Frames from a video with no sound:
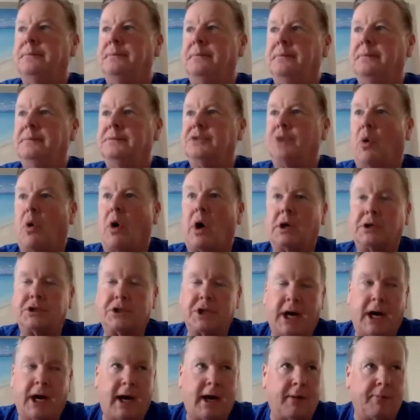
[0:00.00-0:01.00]
So our
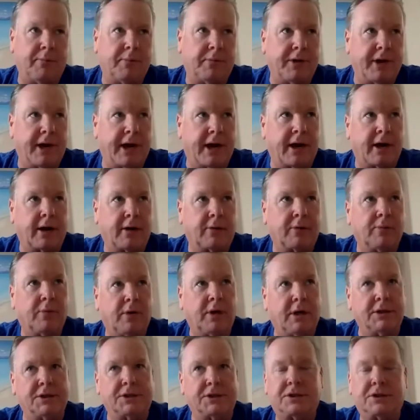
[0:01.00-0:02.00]
job there
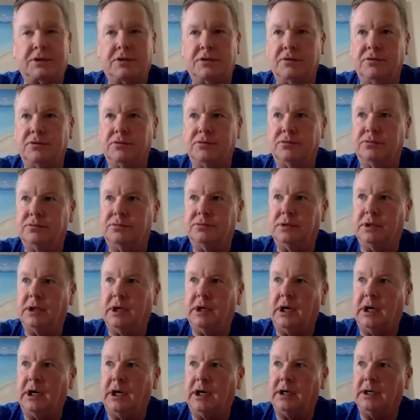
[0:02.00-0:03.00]
was to,
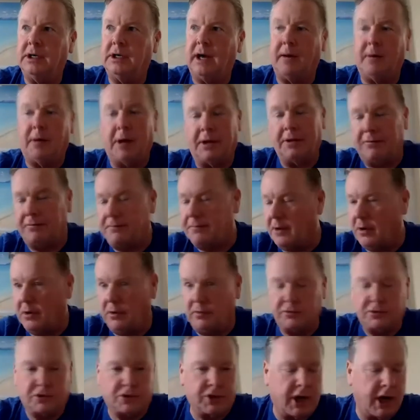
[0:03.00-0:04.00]
I'm on the
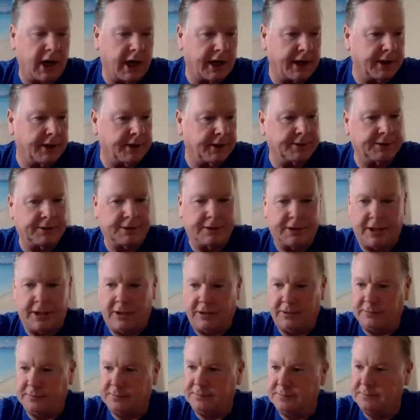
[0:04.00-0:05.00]
phone trying
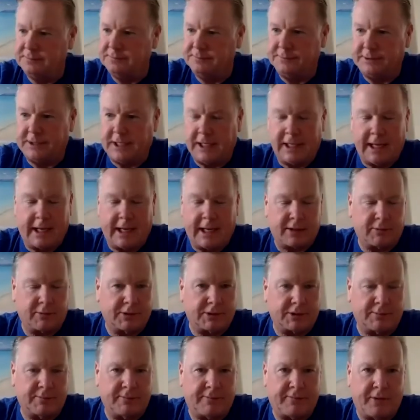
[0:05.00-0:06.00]
to, connect with
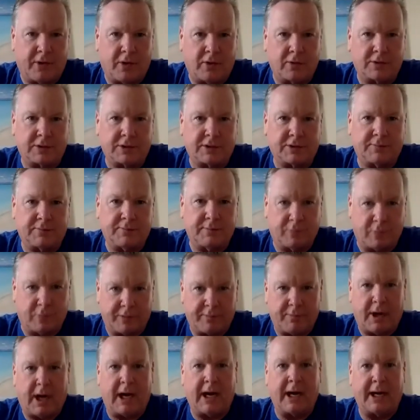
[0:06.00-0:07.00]
some folks
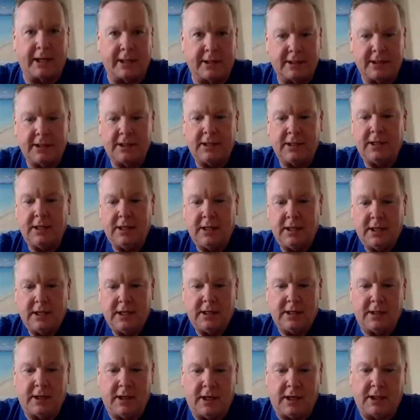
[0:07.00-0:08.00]
with my
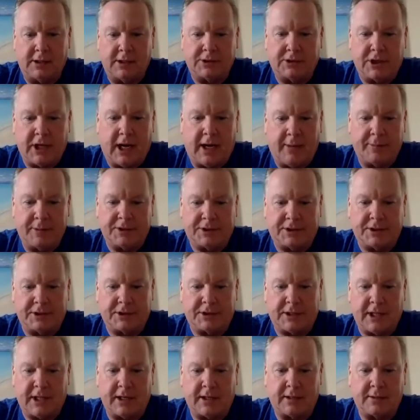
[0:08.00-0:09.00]
job as the
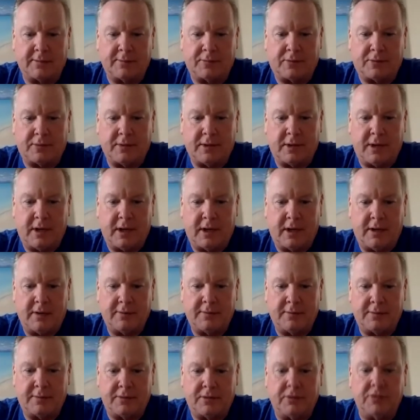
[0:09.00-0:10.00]
state
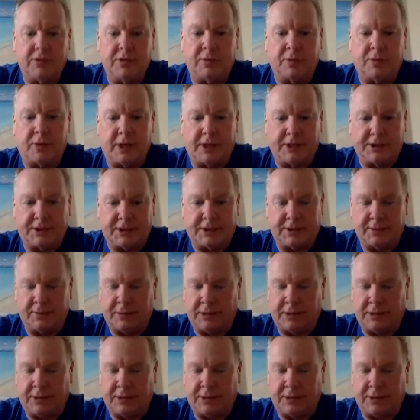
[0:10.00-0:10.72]
union president.